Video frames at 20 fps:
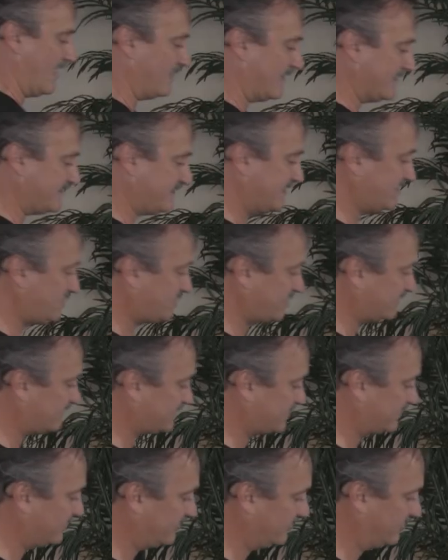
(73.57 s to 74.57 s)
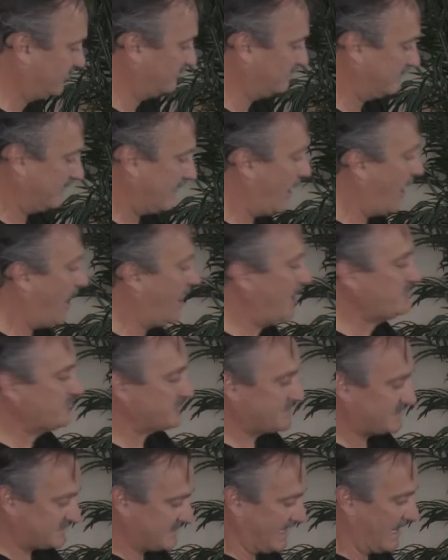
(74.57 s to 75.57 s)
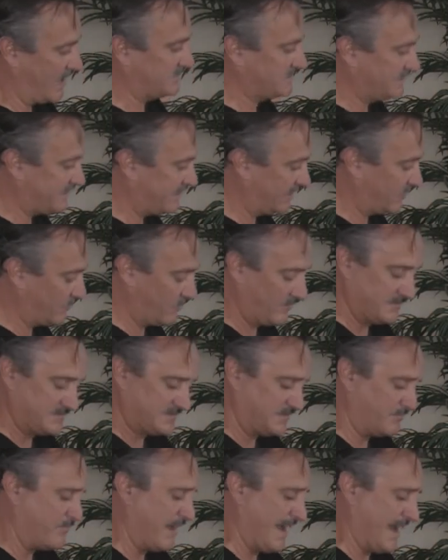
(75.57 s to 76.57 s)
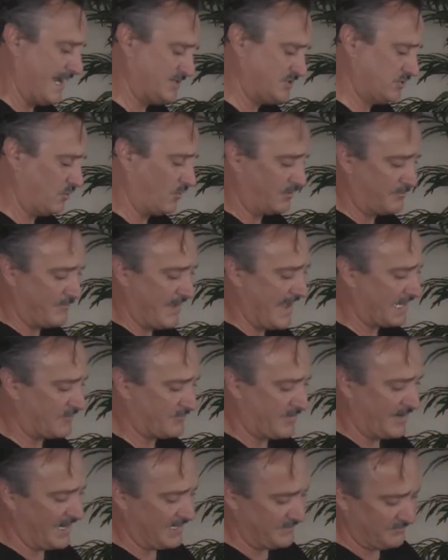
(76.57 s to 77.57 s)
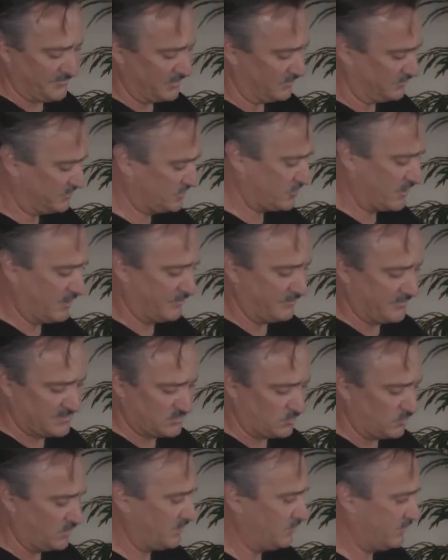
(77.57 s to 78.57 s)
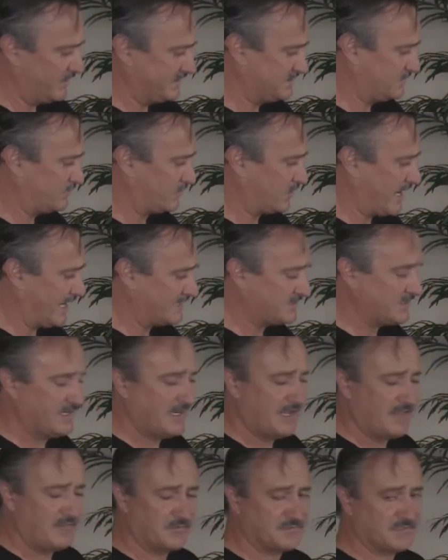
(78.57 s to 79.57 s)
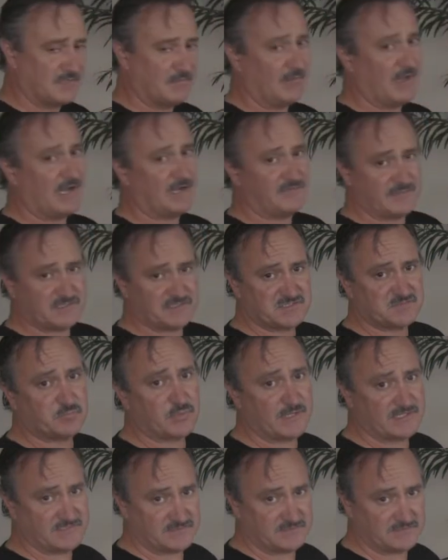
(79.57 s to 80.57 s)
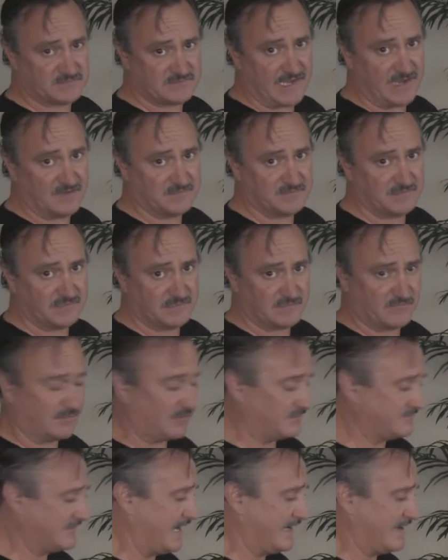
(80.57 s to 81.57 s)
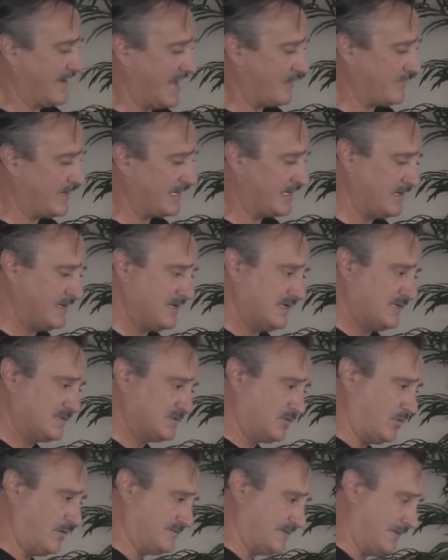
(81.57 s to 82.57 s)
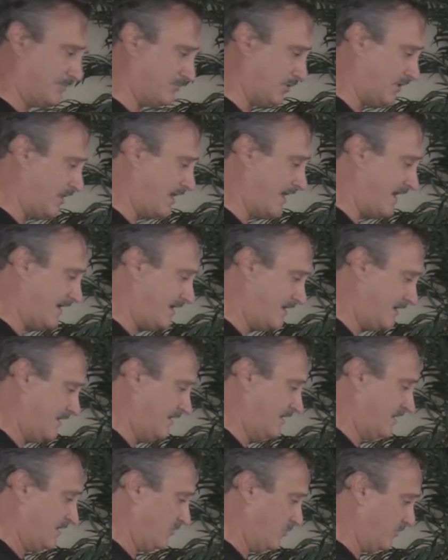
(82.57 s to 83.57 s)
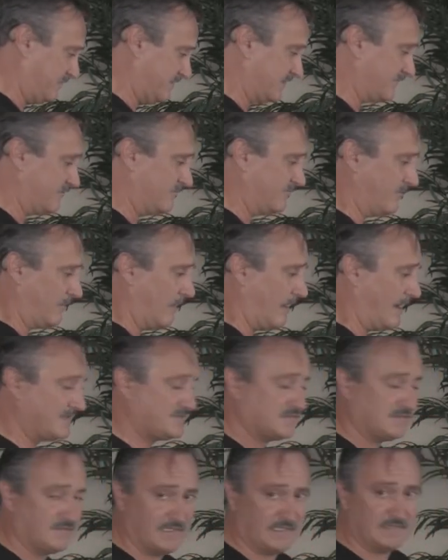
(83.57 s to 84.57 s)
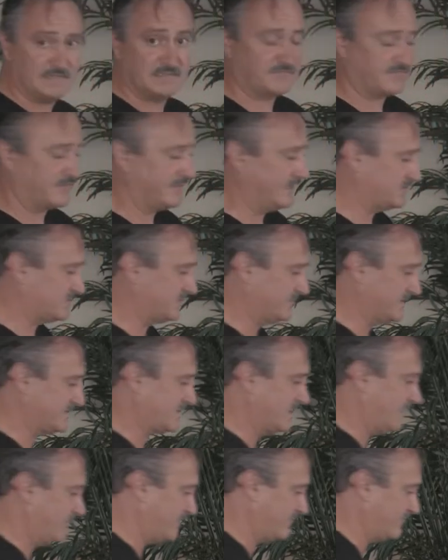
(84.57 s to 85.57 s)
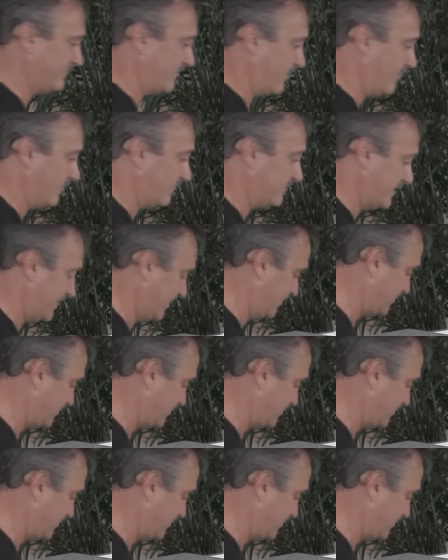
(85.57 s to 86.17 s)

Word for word: Now, in addition to hundreds of sounds in here, whether it's a banjo or bagpipe, your trumpets, woodwinds, and brass, there's a lot of expressive sounds in here that are dynamic. So as I play with different velocity, different instruments come involved.